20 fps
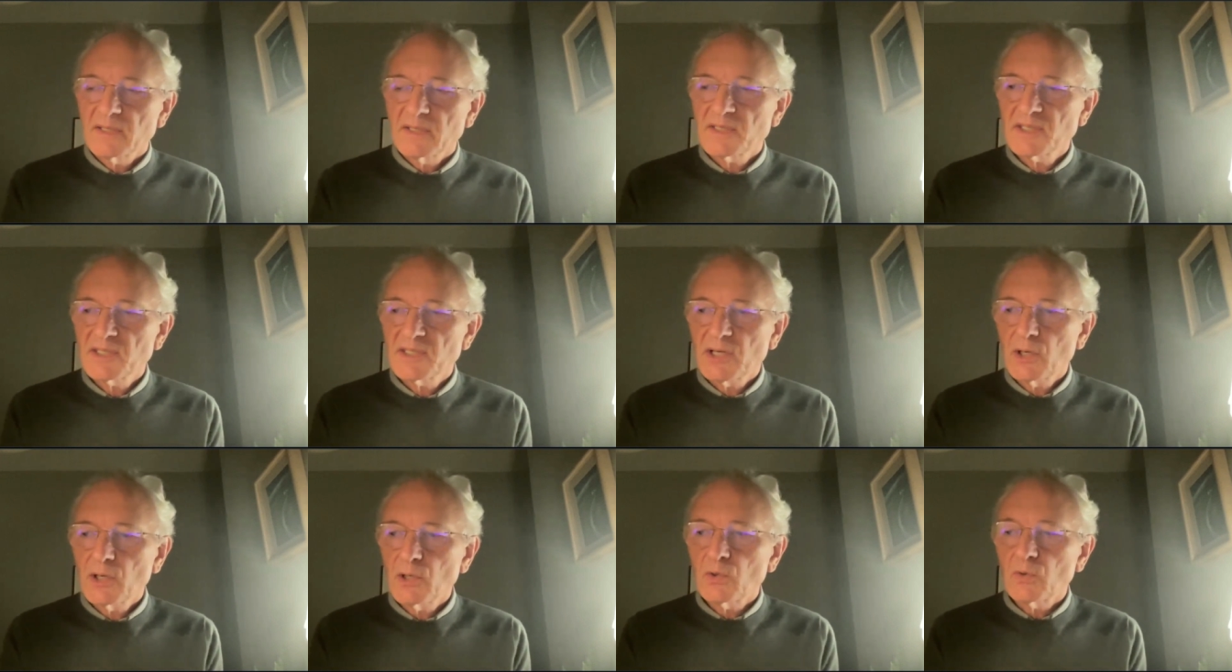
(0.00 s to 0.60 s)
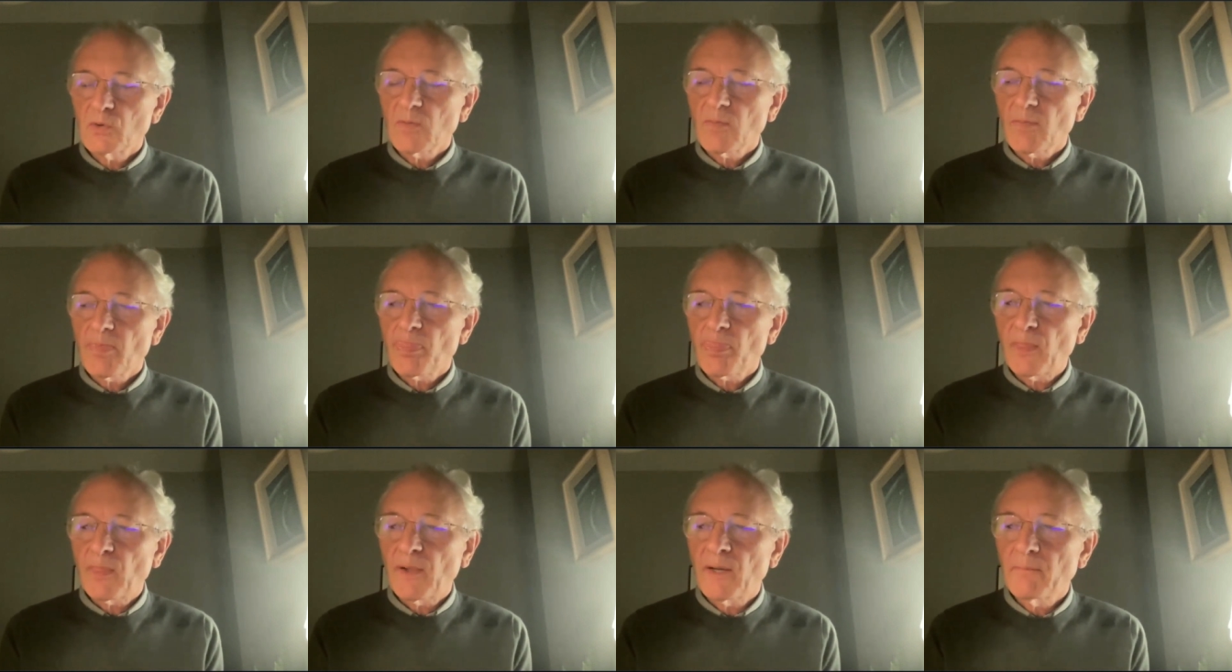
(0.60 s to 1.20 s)
So
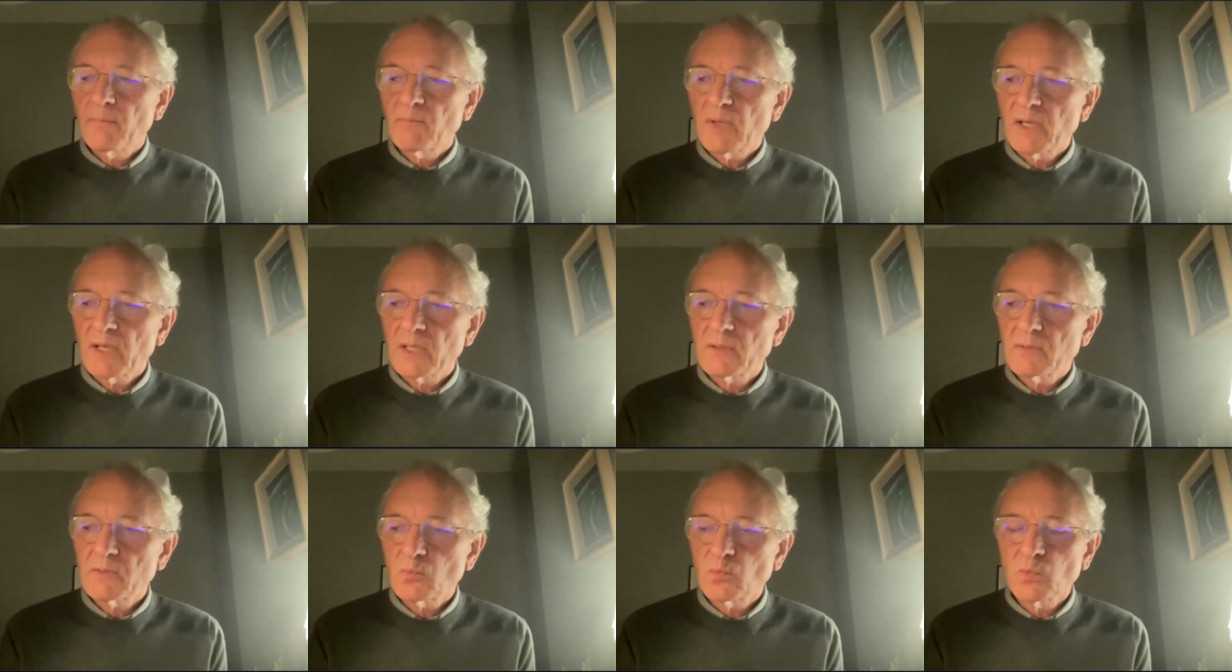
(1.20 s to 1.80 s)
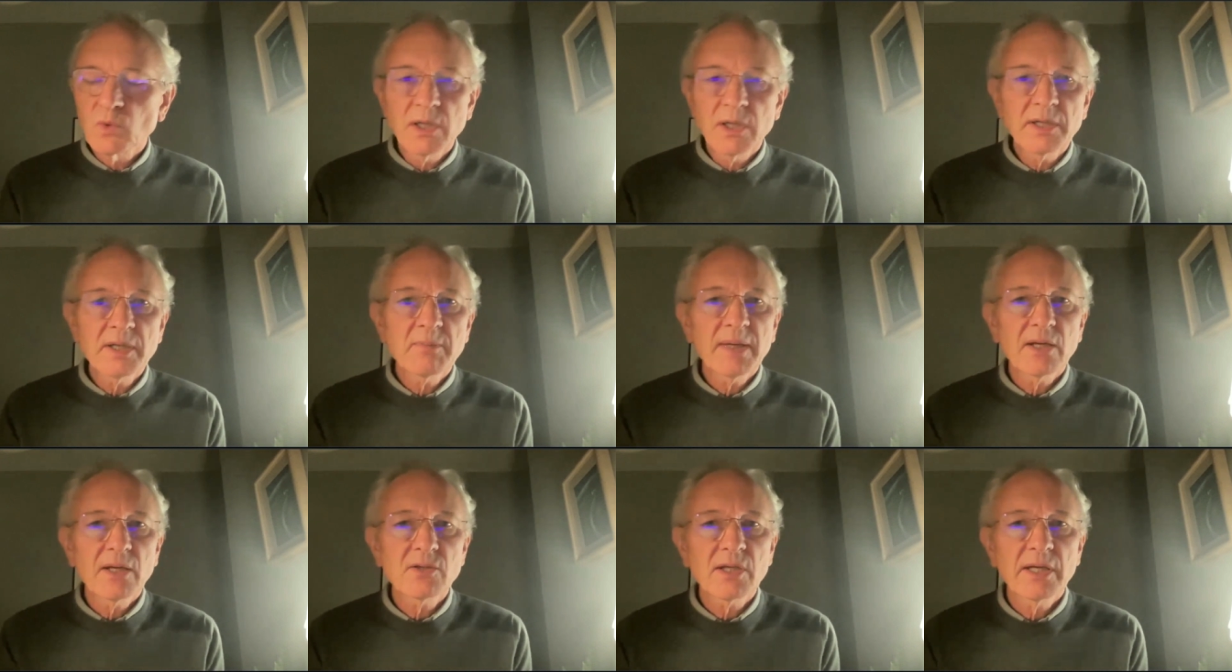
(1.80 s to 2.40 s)
a word
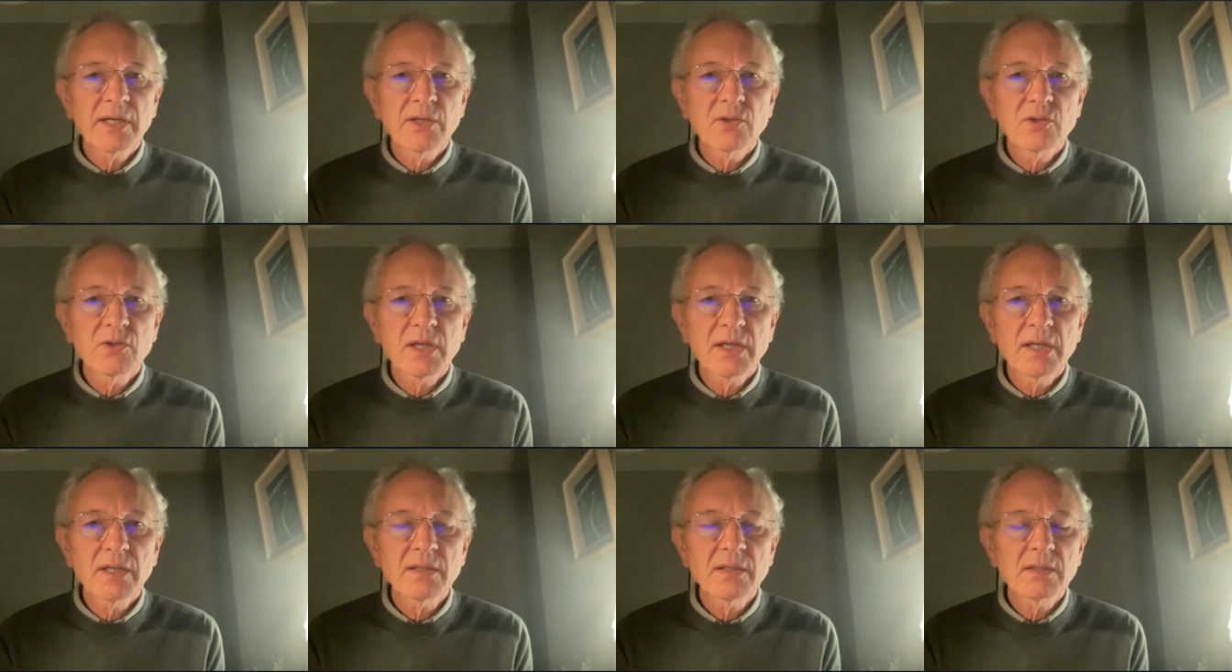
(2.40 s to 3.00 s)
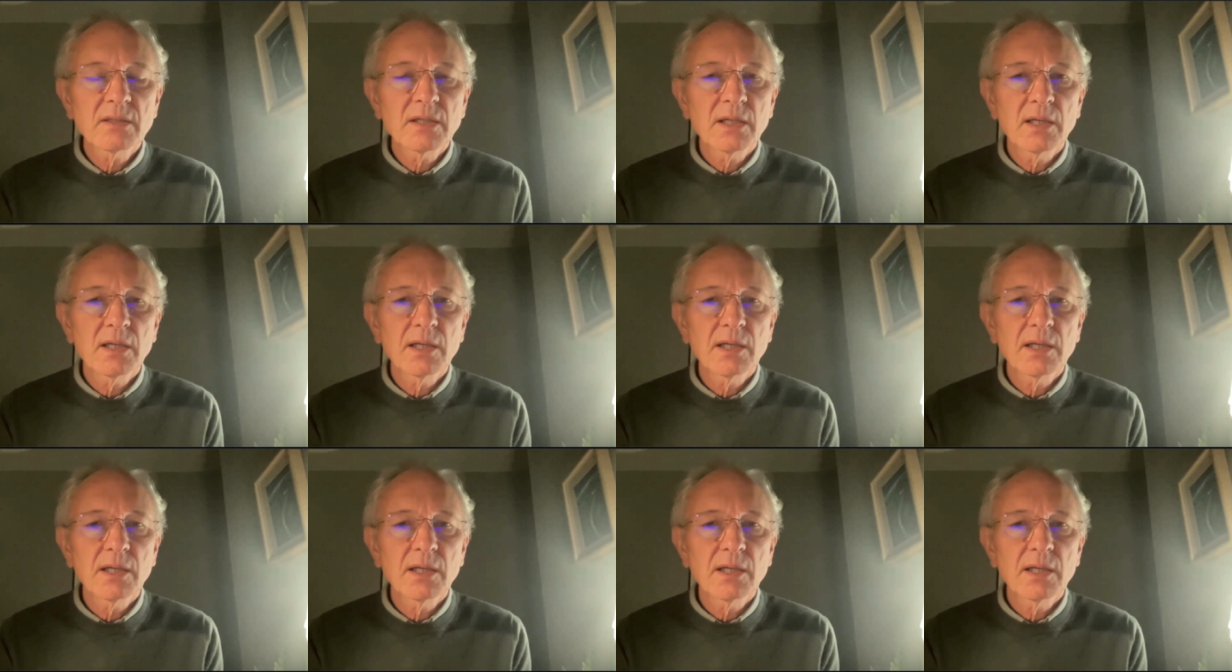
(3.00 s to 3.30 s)
about Georgi.